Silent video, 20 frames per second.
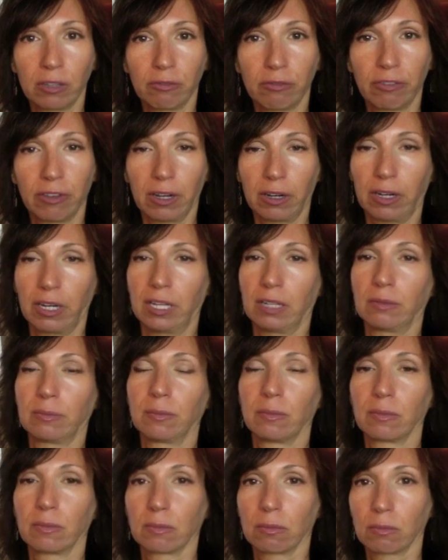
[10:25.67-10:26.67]
very
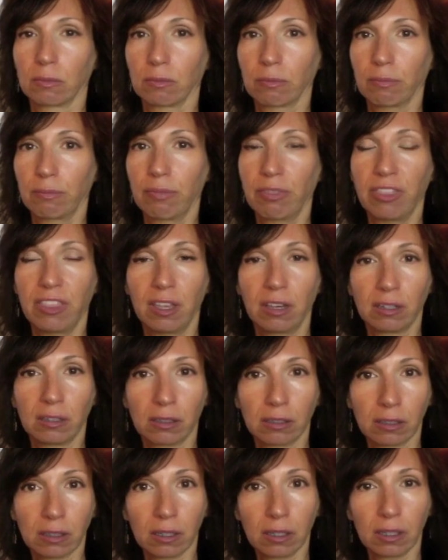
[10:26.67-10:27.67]

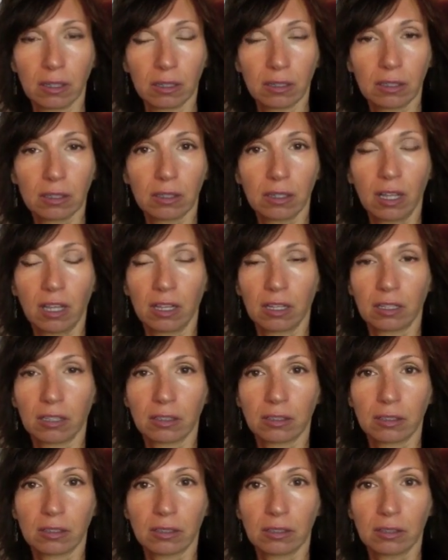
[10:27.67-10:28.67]
thin uh,